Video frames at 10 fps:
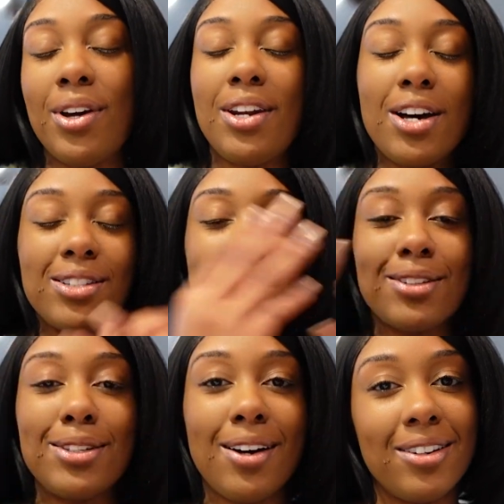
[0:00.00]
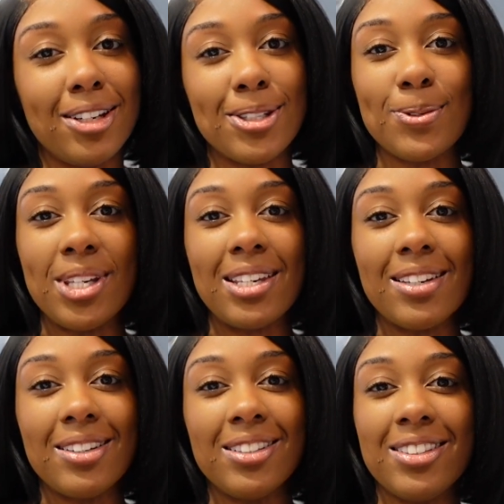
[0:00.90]
And I'll talk to y'all next
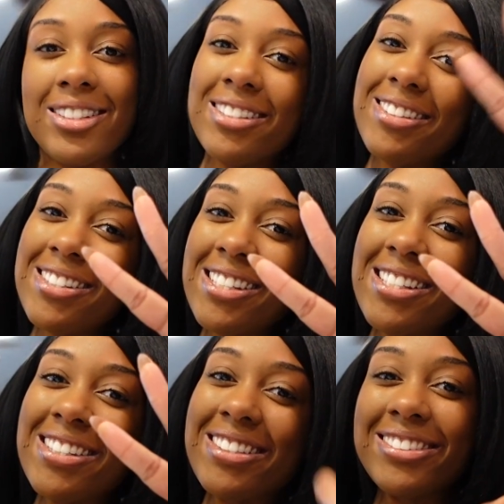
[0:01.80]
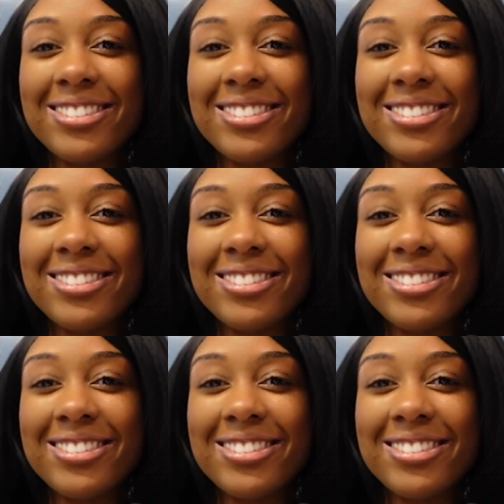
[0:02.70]
week. Deuces.